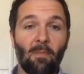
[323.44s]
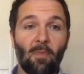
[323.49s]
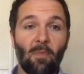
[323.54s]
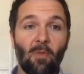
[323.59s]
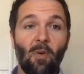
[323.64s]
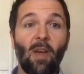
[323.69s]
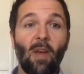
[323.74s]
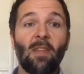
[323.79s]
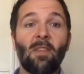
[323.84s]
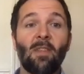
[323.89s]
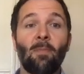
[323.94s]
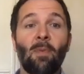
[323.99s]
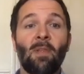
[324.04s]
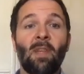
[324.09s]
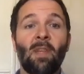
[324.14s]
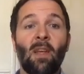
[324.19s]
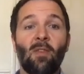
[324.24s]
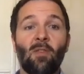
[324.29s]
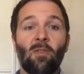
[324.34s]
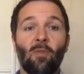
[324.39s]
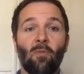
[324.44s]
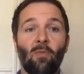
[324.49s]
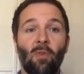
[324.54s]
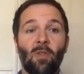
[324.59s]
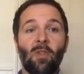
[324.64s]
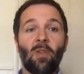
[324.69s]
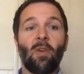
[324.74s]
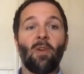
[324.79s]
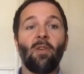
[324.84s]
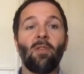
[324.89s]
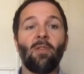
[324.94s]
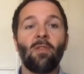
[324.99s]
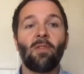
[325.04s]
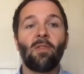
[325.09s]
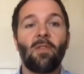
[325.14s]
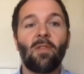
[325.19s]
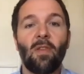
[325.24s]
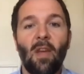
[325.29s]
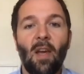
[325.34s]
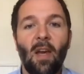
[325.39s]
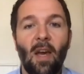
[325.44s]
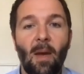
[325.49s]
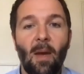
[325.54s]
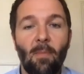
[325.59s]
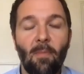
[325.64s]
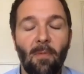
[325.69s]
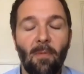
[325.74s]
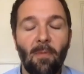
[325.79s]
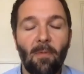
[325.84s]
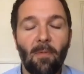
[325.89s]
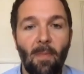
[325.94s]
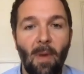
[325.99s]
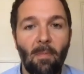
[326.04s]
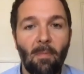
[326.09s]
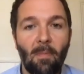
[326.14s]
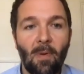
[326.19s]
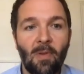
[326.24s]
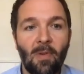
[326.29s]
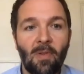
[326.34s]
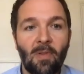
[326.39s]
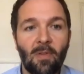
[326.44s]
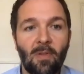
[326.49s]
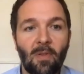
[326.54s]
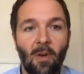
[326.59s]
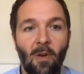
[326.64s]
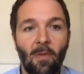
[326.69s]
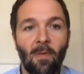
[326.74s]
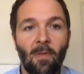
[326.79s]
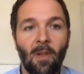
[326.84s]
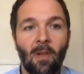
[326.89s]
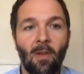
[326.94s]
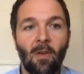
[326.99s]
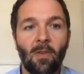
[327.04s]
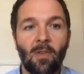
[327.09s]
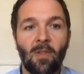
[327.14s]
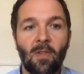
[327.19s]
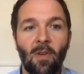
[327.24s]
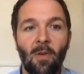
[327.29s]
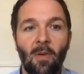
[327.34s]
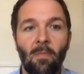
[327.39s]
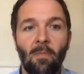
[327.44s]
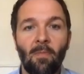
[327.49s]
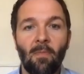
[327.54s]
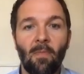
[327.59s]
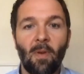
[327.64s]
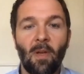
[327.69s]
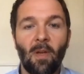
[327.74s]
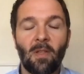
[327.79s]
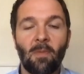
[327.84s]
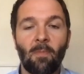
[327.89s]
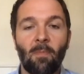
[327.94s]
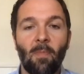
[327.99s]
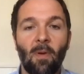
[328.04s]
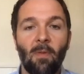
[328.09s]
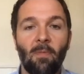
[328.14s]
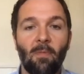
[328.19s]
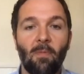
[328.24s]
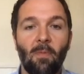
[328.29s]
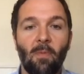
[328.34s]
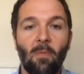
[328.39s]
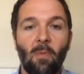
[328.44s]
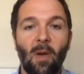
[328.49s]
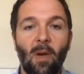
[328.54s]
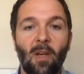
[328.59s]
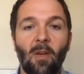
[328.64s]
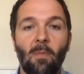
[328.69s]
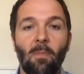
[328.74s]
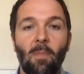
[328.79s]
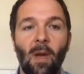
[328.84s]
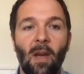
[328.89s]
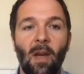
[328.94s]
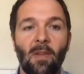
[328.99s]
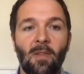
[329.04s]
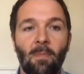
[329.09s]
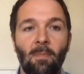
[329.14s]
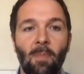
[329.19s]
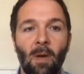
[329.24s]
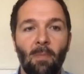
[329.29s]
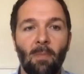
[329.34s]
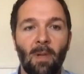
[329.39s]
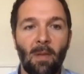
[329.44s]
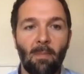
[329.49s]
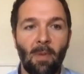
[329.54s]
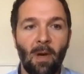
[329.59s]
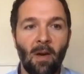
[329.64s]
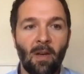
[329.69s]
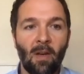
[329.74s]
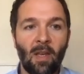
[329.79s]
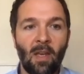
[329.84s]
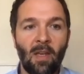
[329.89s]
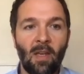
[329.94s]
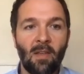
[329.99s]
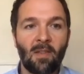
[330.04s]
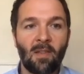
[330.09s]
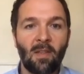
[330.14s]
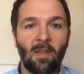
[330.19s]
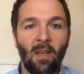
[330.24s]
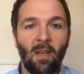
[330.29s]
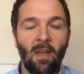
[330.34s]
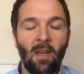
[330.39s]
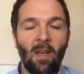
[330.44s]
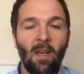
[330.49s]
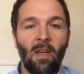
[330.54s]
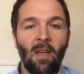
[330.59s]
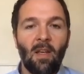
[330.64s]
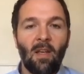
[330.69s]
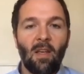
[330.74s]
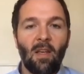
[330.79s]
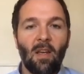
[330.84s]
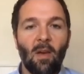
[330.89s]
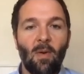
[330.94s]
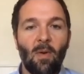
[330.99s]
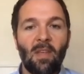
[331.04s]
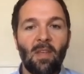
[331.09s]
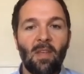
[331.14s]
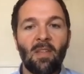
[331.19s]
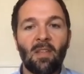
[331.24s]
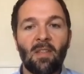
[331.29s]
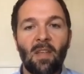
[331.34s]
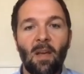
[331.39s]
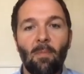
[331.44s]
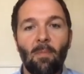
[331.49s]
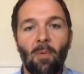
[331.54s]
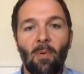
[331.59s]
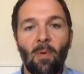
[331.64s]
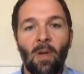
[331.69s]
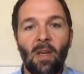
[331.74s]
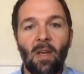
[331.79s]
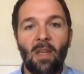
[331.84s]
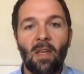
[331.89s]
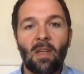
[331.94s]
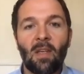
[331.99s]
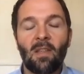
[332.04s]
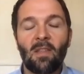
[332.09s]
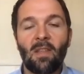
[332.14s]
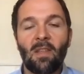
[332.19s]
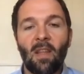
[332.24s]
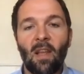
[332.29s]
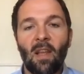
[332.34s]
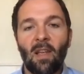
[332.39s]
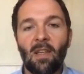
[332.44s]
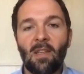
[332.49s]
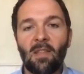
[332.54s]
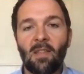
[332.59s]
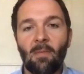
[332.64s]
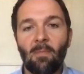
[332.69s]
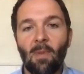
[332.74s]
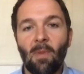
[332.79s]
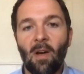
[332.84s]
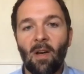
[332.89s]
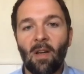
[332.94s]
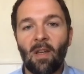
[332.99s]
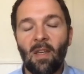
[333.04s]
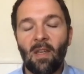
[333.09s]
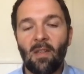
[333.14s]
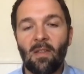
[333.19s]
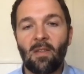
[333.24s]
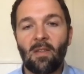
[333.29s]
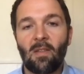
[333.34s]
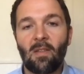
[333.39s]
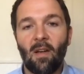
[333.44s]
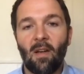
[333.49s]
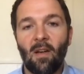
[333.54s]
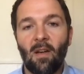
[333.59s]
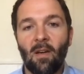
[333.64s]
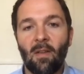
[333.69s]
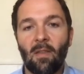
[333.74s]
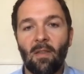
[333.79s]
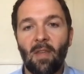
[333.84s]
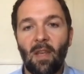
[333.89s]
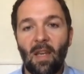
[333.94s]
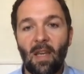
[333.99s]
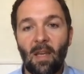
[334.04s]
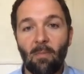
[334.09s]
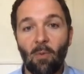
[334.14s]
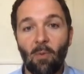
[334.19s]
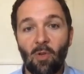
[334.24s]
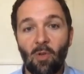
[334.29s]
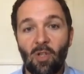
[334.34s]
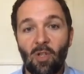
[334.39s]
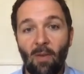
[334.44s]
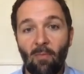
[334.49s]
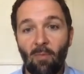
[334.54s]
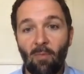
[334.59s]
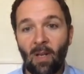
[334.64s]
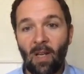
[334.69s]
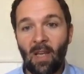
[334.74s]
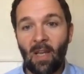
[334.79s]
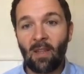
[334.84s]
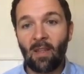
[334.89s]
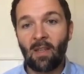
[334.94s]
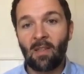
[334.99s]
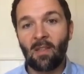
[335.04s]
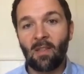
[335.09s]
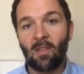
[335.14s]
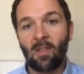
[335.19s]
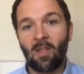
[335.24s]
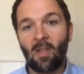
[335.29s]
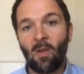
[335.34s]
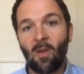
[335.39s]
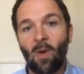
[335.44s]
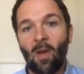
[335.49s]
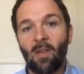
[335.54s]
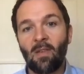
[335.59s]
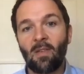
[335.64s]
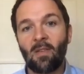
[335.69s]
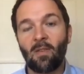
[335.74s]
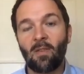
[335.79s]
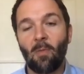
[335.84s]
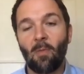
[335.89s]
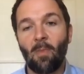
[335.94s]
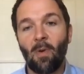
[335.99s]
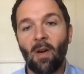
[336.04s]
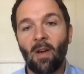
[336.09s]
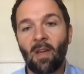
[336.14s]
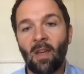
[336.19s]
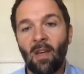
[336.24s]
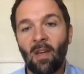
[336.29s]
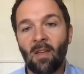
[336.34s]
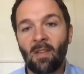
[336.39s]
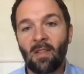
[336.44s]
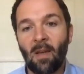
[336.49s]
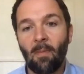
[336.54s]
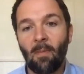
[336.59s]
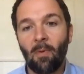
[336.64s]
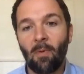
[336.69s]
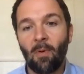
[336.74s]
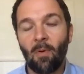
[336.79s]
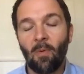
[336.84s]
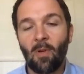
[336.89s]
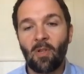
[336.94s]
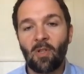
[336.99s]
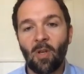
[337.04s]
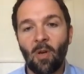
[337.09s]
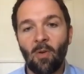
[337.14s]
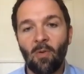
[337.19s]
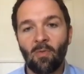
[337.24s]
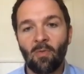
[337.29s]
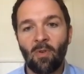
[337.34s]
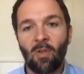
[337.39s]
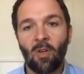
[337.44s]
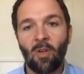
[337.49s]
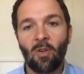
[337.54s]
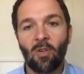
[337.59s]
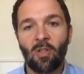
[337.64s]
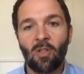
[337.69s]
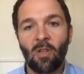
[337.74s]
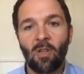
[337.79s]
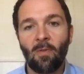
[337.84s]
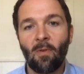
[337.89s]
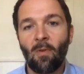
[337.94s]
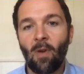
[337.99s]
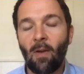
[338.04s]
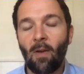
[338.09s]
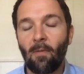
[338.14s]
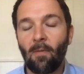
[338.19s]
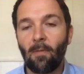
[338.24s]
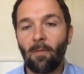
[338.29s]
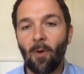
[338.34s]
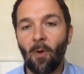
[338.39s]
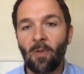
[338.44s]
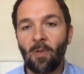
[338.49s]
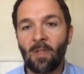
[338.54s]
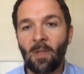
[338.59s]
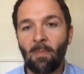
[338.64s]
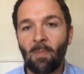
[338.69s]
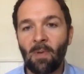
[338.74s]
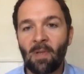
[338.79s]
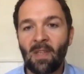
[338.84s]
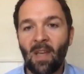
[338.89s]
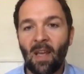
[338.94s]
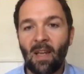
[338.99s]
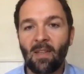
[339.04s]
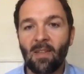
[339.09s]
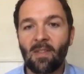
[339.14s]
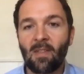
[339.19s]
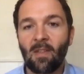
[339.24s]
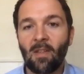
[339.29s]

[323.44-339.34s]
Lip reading: Greater potential returns for members over the long term when compared to public markets. You know, in this example here, you can see that listed markets are thinning more generally. This is a US stock market example, which shows a reduction of around 40%